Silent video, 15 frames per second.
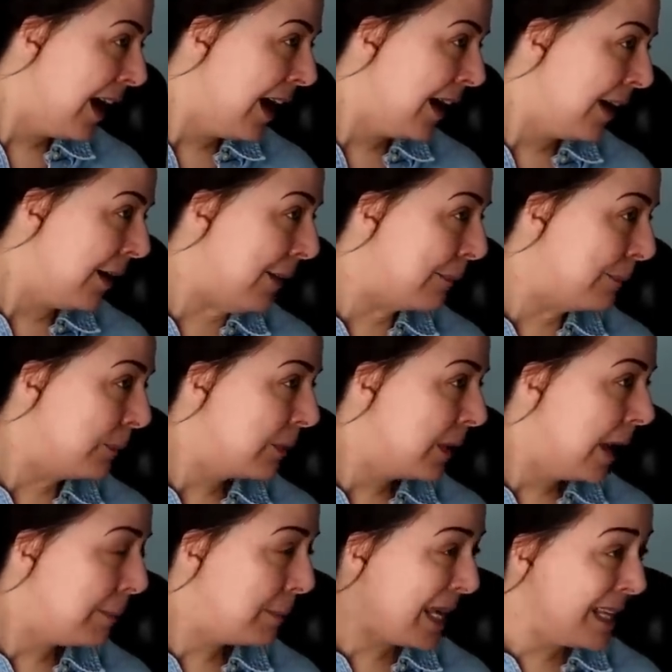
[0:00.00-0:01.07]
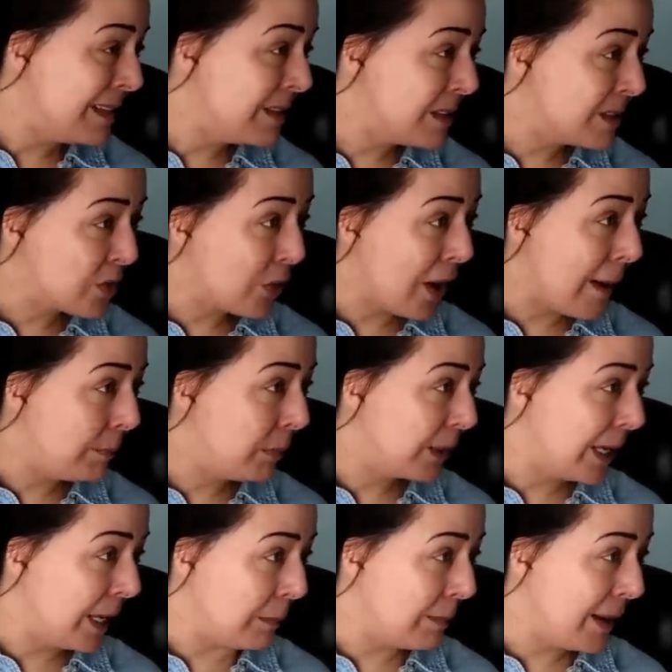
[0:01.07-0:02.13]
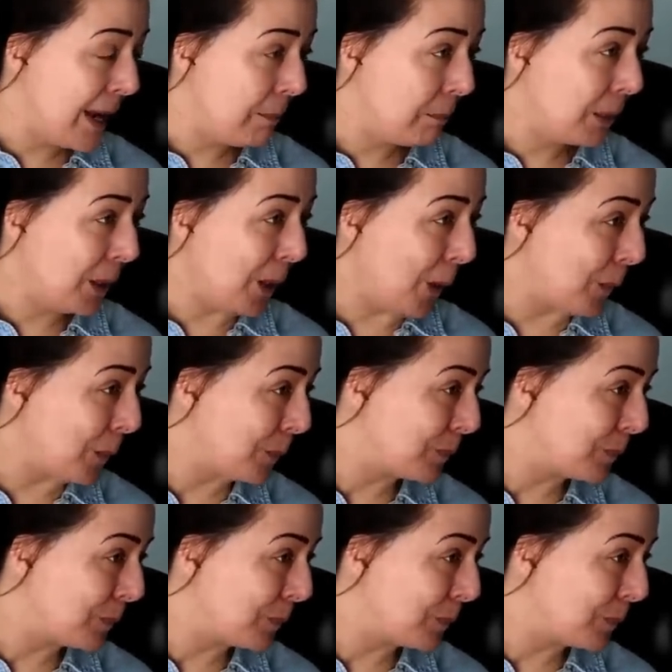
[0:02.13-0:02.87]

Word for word: Um, a piece of scrapbooking paper